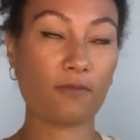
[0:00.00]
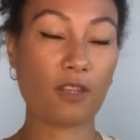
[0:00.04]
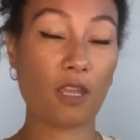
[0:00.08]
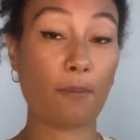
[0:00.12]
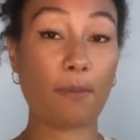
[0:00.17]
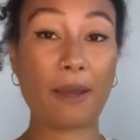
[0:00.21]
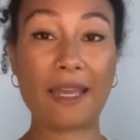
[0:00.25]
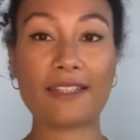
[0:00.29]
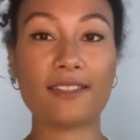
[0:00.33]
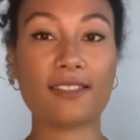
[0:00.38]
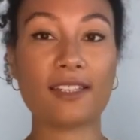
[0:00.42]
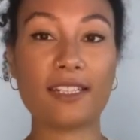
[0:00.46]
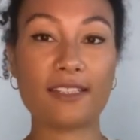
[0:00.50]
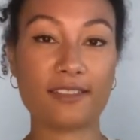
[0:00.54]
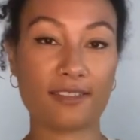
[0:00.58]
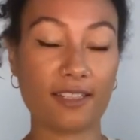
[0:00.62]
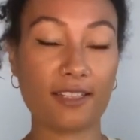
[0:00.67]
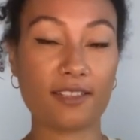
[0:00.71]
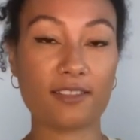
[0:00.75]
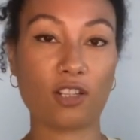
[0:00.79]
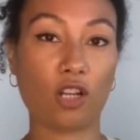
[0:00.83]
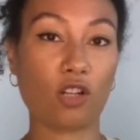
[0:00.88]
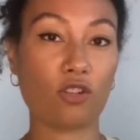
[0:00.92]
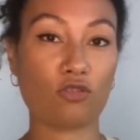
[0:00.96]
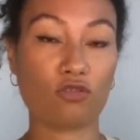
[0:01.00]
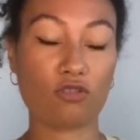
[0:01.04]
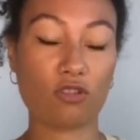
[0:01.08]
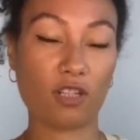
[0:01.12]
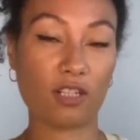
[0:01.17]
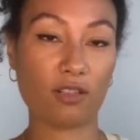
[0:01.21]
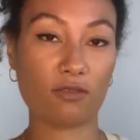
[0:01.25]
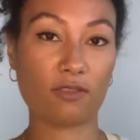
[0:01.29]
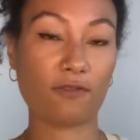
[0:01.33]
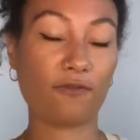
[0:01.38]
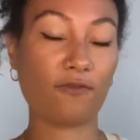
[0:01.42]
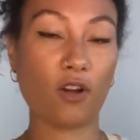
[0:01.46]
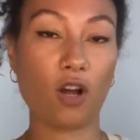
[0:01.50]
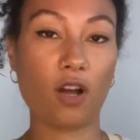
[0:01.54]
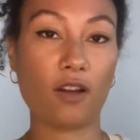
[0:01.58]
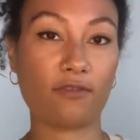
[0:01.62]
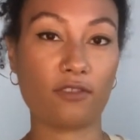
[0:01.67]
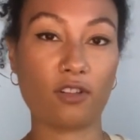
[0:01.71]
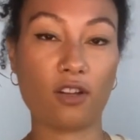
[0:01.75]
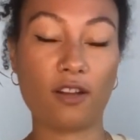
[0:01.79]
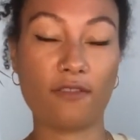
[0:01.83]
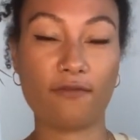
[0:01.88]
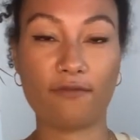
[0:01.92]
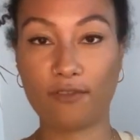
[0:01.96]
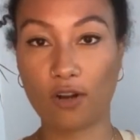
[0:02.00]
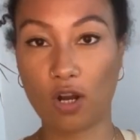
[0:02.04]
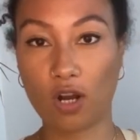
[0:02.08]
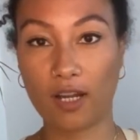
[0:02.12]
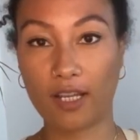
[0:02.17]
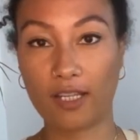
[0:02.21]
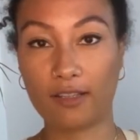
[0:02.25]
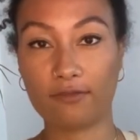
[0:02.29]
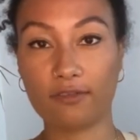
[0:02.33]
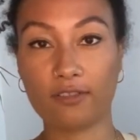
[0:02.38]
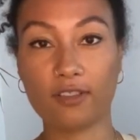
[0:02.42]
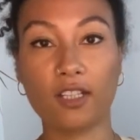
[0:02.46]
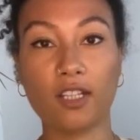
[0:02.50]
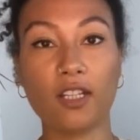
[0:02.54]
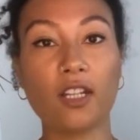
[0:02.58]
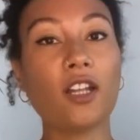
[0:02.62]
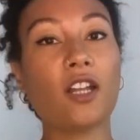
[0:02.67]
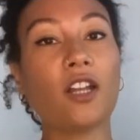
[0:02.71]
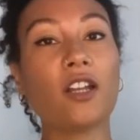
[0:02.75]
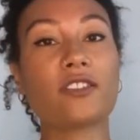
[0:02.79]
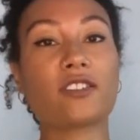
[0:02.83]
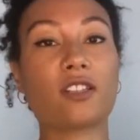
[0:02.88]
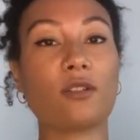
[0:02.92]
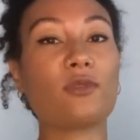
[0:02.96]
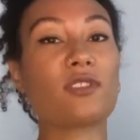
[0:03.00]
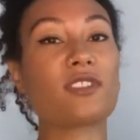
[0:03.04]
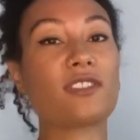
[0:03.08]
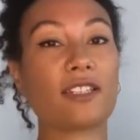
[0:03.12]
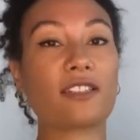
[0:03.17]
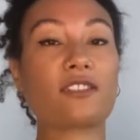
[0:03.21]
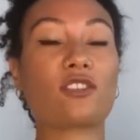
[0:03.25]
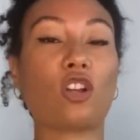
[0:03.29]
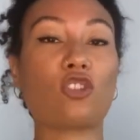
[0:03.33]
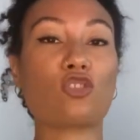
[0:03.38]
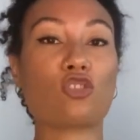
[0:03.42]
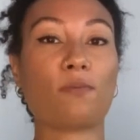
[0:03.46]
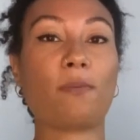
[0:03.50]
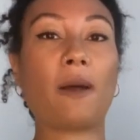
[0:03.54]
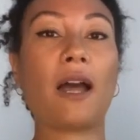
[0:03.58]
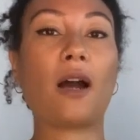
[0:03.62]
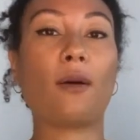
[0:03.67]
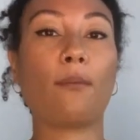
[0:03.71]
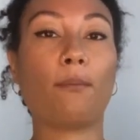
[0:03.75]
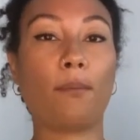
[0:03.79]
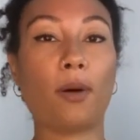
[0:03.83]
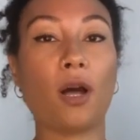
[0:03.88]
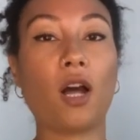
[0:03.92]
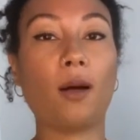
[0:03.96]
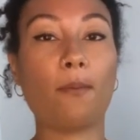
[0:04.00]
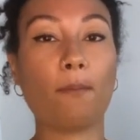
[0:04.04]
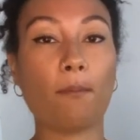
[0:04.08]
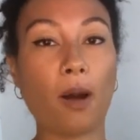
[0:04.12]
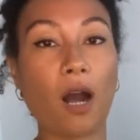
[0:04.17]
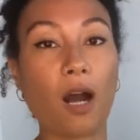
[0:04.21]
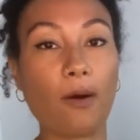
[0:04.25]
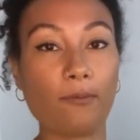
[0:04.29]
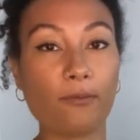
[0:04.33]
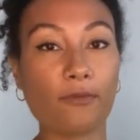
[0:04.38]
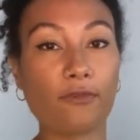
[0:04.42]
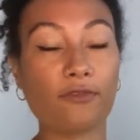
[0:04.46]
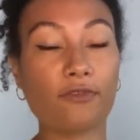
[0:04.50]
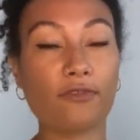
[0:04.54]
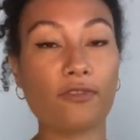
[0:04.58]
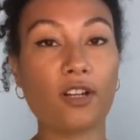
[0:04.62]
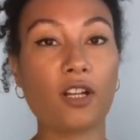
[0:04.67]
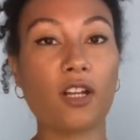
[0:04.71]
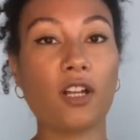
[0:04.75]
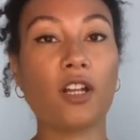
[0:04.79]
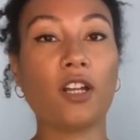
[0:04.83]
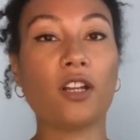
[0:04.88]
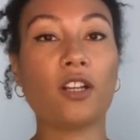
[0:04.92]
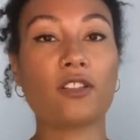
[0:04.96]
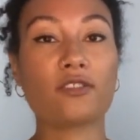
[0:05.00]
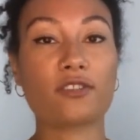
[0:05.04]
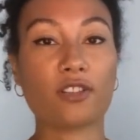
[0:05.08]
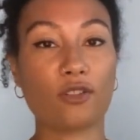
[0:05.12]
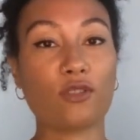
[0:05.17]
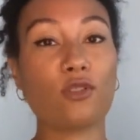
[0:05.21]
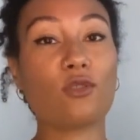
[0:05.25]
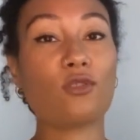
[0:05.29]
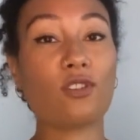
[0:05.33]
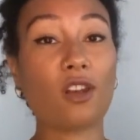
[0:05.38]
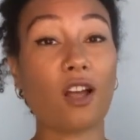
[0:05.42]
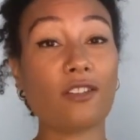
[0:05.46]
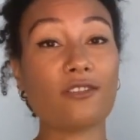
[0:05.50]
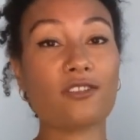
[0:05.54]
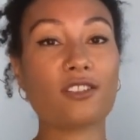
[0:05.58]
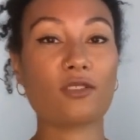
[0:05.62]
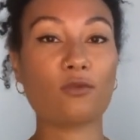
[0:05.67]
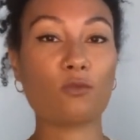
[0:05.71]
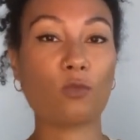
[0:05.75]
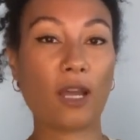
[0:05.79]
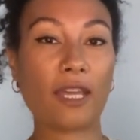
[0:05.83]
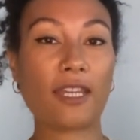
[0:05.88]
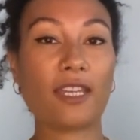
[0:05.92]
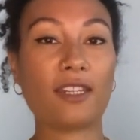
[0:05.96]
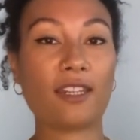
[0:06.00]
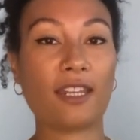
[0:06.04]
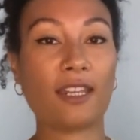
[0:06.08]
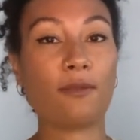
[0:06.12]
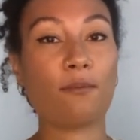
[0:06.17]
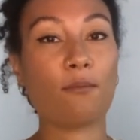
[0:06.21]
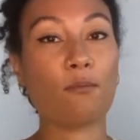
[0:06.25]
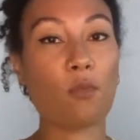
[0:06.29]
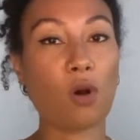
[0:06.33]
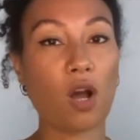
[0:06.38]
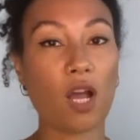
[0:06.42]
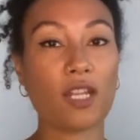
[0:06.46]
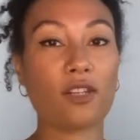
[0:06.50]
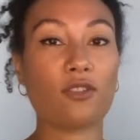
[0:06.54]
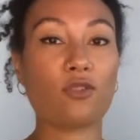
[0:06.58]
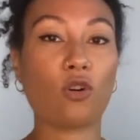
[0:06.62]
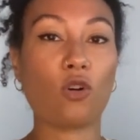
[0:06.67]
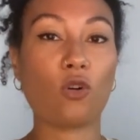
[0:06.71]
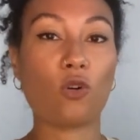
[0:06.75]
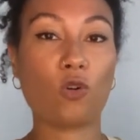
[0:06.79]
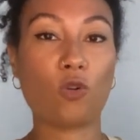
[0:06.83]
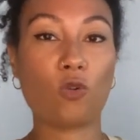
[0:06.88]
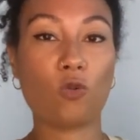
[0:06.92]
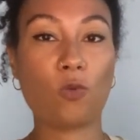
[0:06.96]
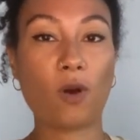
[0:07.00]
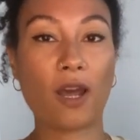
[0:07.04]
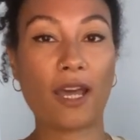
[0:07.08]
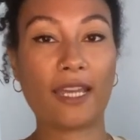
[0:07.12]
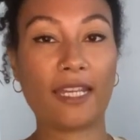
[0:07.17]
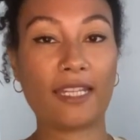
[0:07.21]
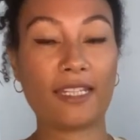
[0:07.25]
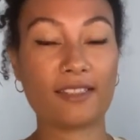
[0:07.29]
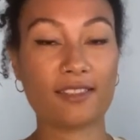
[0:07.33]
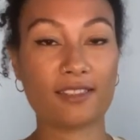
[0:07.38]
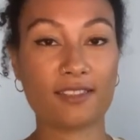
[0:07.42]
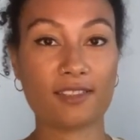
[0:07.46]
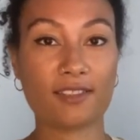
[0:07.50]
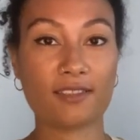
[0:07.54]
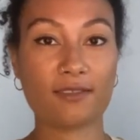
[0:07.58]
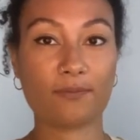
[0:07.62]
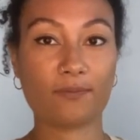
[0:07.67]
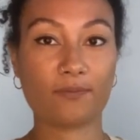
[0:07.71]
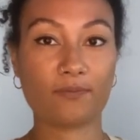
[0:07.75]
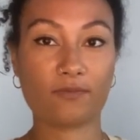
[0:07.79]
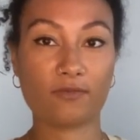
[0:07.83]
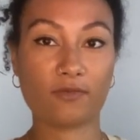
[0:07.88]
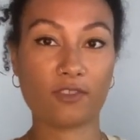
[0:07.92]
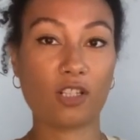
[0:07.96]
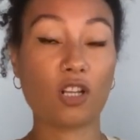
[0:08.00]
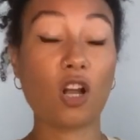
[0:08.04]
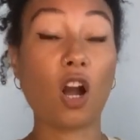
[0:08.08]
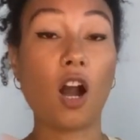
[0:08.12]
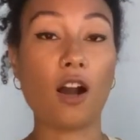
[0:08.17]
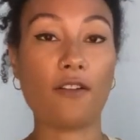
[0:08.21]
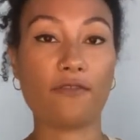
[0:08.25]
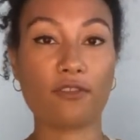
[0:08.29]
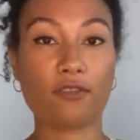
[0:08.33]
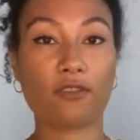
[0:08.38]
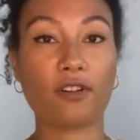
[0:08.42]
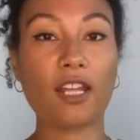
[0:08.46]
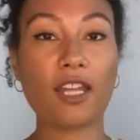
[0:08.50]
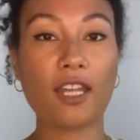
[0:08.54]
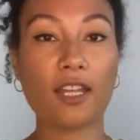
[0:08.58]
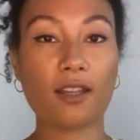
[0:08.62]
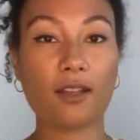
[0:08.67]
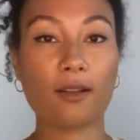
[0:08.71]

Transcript: basically 600. It was 595. So it was £600 per month. So your London waiting might not always cover it,